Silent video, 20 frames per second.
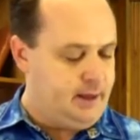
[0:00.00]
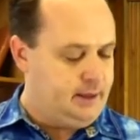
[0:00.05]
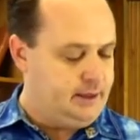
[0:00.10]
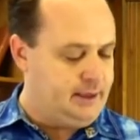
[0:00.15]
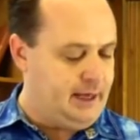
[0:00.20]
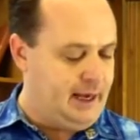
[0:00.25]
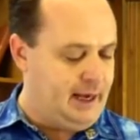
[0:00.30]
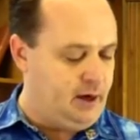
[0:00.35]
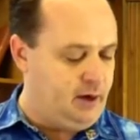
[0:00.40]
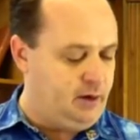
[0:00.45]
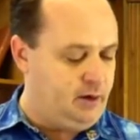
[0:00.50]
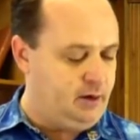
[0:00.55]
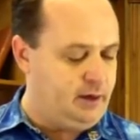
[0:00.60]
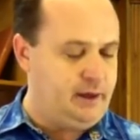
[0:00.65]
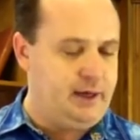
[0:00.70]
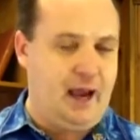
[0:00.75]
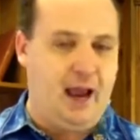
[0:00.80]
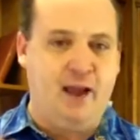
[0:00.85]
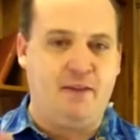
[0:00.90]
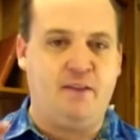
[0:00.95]
Now,
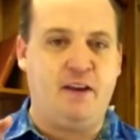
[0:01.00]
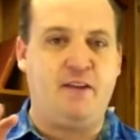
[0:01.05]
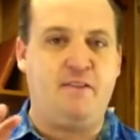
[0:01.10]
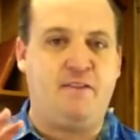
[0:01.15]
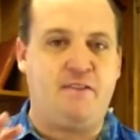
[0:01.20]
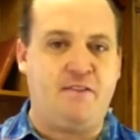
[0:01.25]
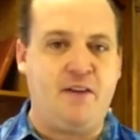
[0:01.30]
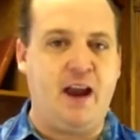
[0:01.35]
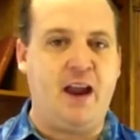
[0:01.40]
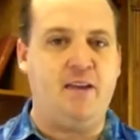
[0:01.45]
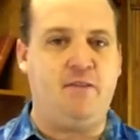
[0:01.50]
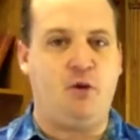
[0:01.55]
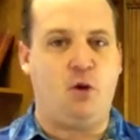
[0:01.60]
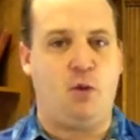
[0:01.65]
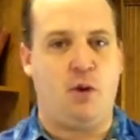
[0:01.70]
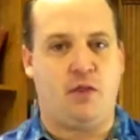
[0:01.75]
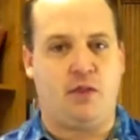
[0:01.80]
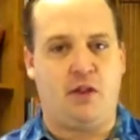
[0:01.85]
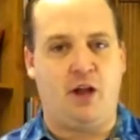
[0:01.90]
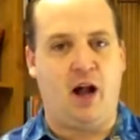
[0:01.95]
having favor
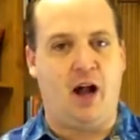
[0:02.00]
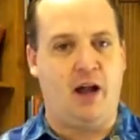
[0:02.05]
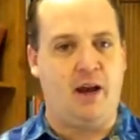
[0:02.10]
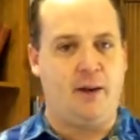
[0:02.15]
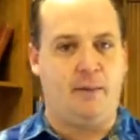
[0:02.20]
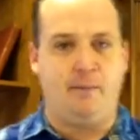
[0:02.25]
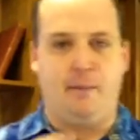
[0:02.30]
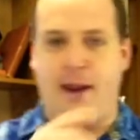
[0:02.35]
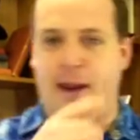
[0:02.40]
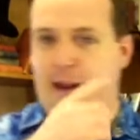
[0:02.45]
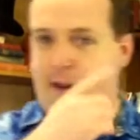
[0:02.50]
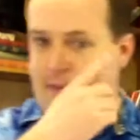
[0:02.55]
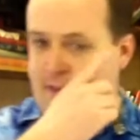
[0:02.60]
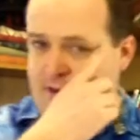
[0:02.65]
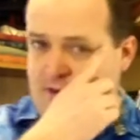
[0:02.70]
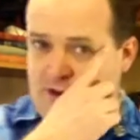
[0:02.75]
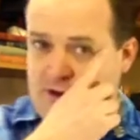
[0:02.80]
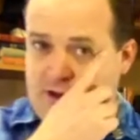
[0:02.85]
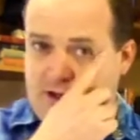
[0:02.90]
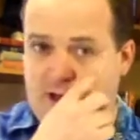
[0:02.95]
with God and man,
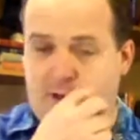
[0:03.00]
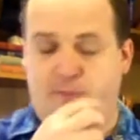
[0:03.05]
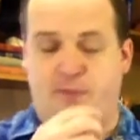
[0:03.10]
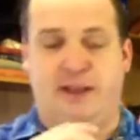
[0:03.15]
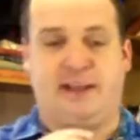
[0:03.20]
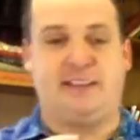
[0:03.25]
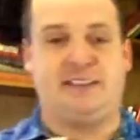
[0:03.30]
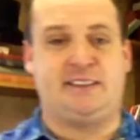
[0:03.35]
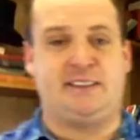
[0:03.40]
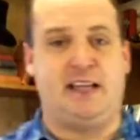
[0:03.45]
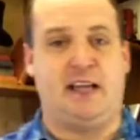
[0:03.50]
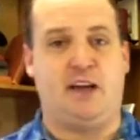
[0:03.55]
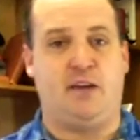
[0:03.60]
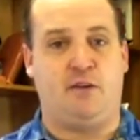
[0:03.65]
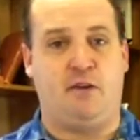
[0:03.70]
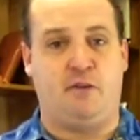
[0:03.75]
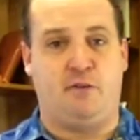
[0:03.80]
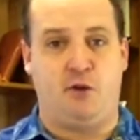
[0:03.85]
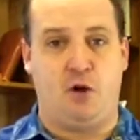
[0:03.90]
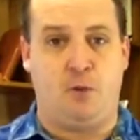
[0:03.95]
this is something said
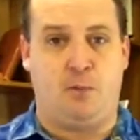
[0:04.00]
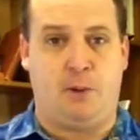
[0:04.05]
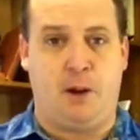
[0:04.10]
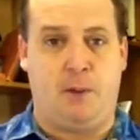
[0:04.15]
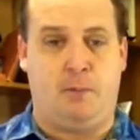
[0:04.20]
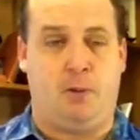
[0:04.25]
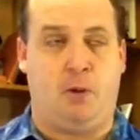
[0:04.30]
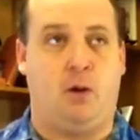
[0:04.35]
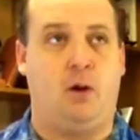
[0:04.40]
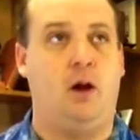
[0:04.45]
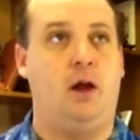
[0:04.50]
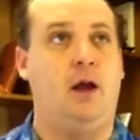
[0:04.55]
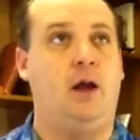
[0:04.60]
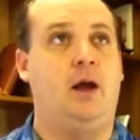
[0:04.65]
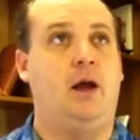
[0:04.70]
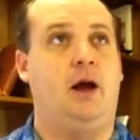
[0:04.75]
of a few people.